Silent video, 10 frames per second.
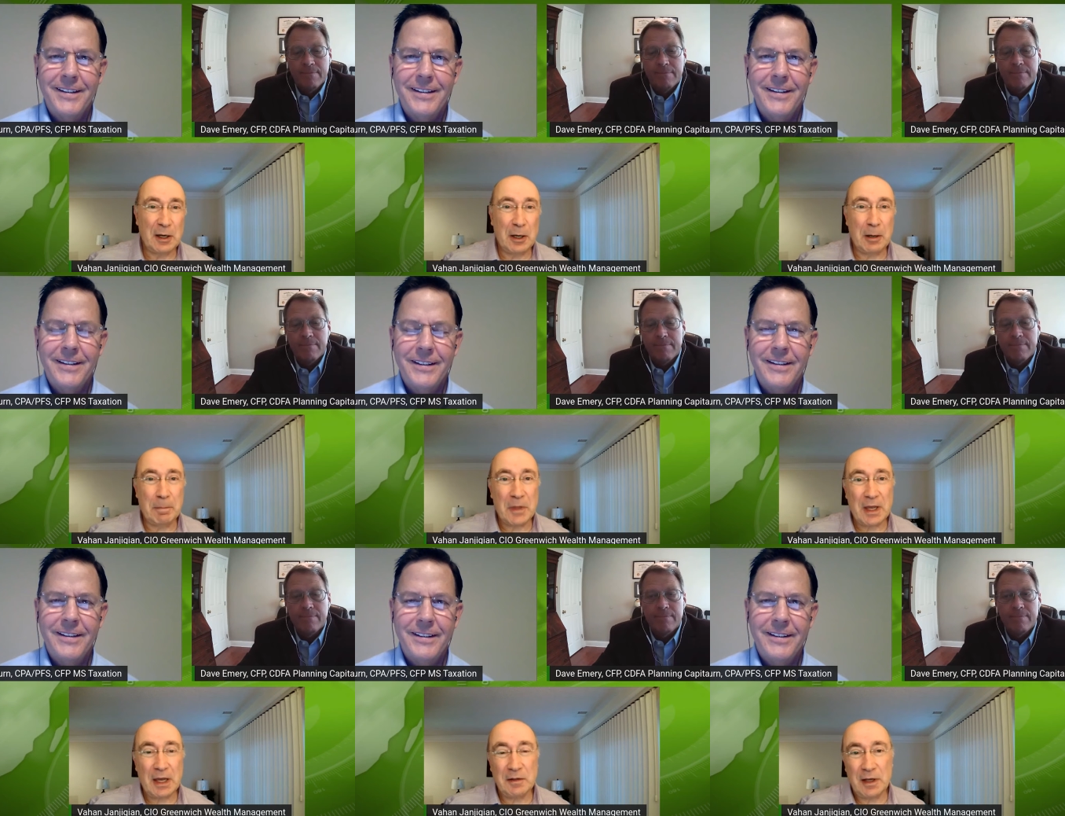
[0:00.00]
Speaker 1: Uh,
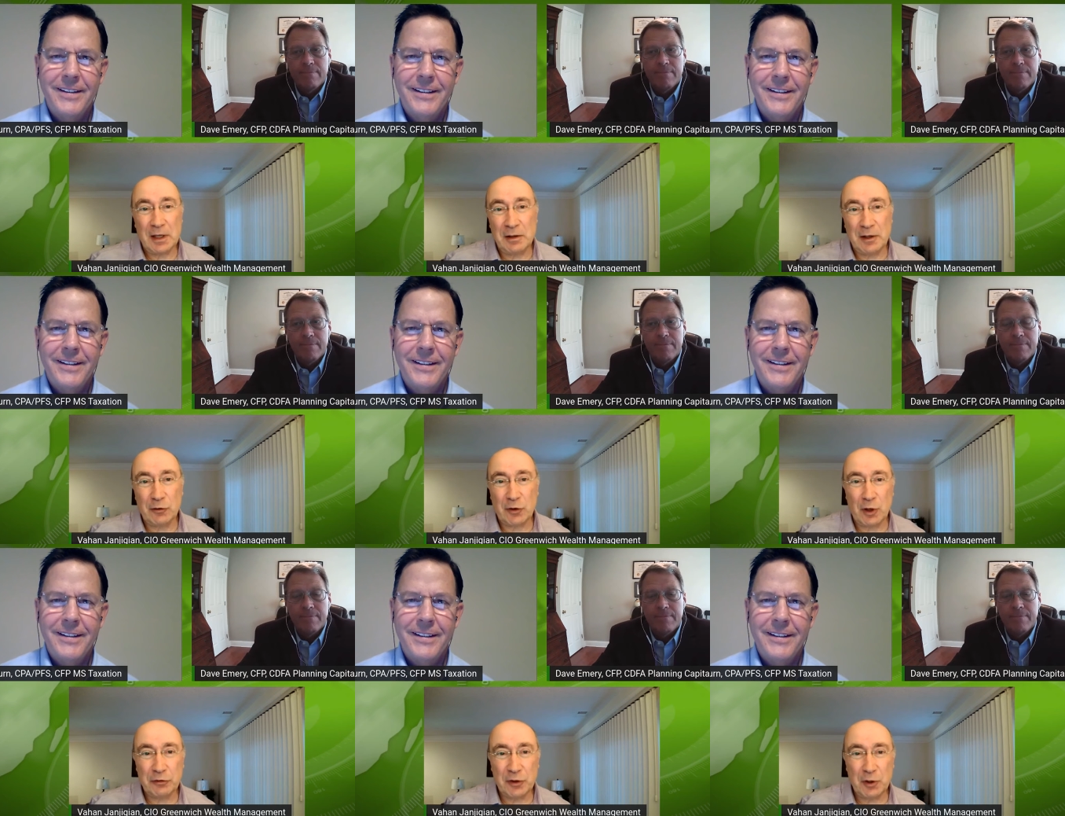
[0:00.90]
and then there's
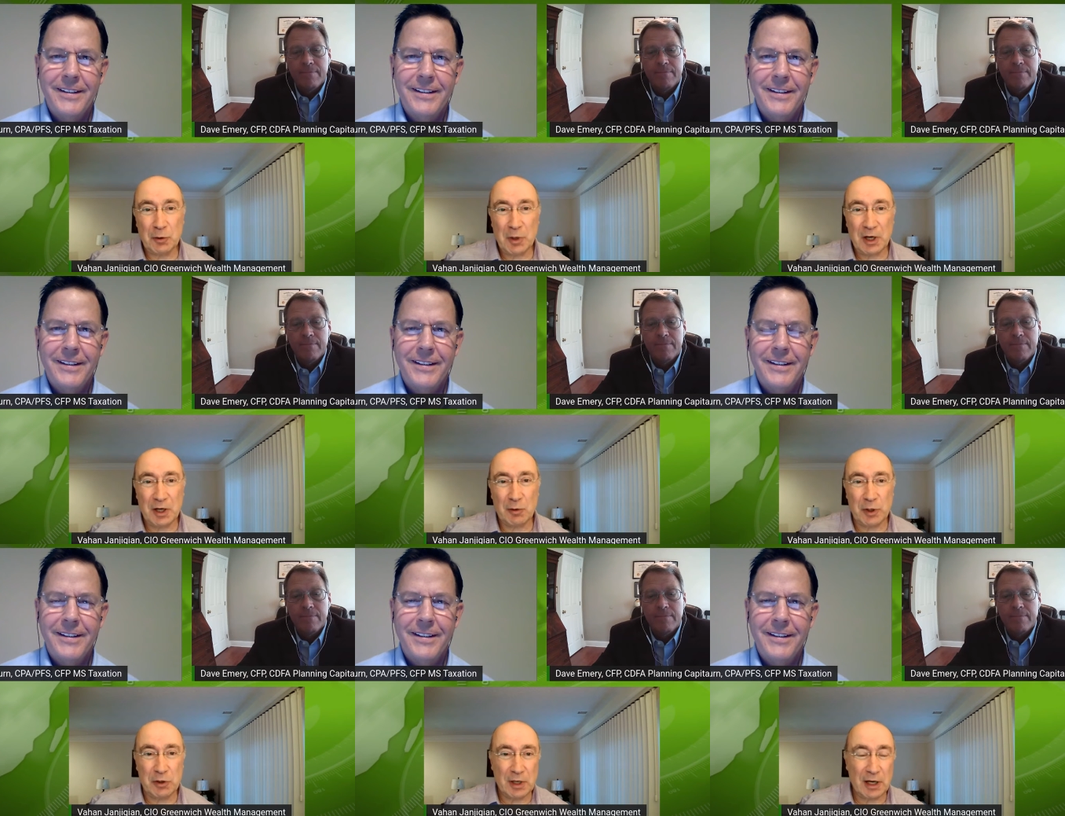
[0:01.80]
also uh,
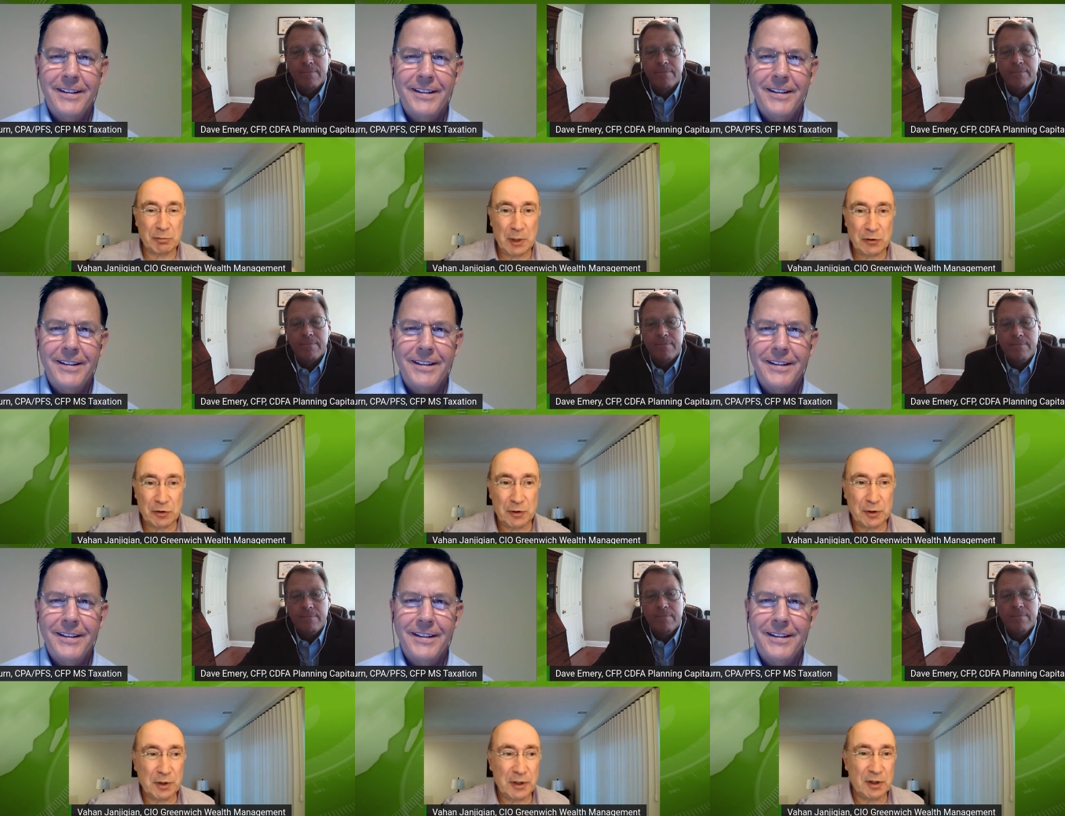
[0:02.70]
what you guys mentioned
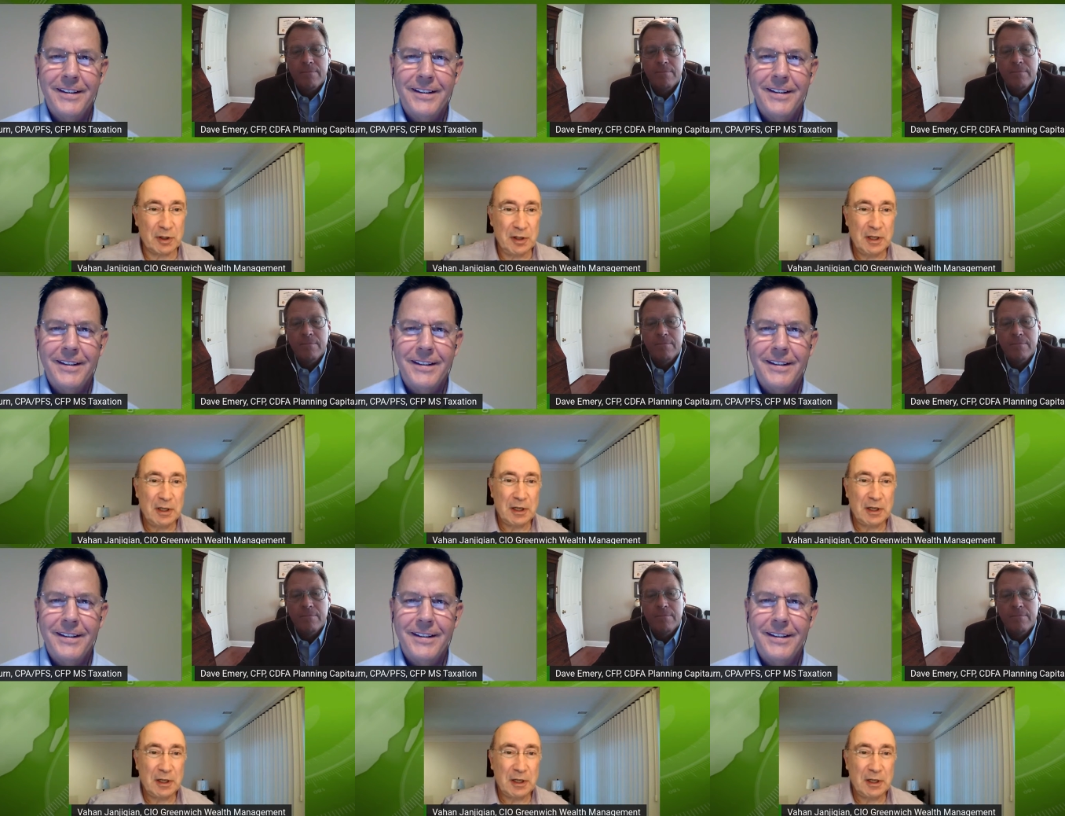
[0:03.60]
earlier.